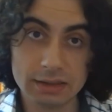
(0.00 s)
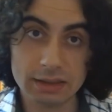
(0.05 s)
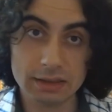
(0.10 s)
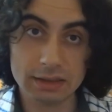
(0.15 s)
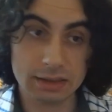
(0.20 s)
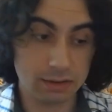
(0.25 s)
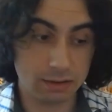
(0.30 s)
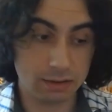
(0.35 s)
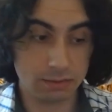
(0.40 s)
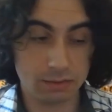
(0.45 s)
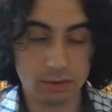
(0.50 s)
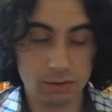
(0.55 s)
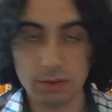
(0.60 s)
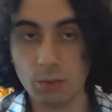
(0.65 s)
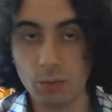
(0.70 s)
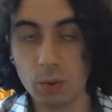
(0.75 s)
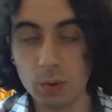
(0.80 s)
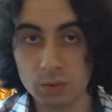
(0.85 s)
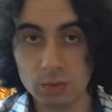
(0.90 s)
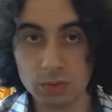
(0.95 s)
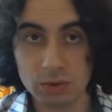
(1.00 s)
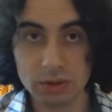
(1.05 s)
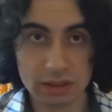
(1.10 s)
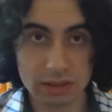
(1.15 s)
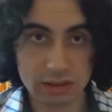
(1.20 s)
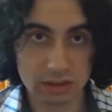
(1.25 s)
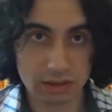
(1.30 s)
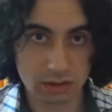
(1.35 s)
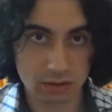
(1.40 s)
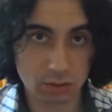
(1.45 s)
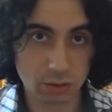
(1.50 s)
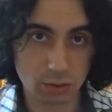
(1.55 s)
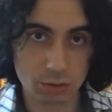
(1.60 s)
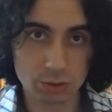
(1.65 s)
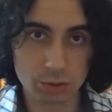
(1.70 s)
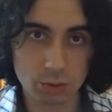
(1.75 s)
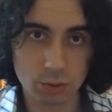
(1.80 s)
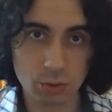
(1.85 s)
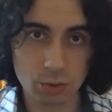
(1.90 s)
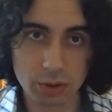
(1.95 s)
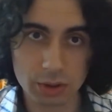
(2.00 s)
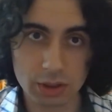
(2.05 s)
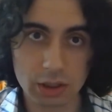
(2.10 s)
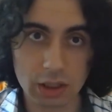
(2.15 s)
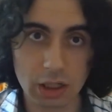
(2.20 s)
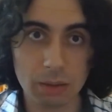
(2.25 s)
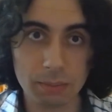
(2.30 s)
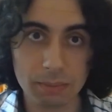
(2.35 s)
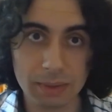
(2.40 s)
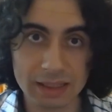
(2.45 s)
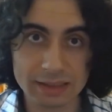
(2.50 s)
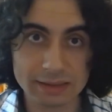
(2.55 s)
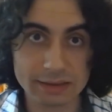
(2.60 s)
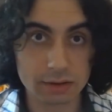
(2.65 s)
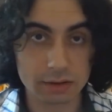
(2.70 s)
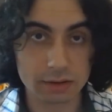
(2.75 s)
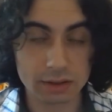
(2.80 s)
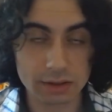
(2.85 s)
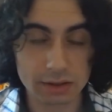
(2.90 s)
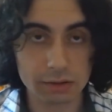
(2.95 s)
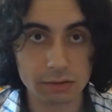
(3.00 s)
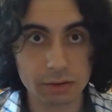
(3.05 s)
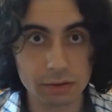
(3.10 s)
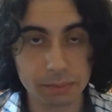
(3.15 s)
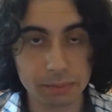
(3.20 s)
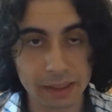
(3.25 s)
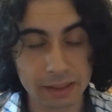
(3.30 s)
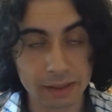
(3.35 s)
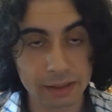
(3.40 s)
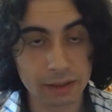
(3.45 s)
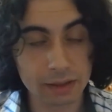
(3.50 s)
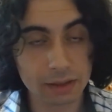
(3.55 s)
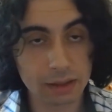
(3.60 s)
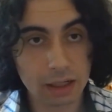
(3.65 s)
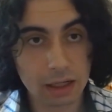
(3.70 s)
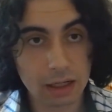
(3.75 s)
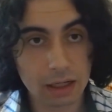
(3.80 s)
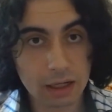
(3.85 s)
and the wounds and the close quarter combats are still remaining.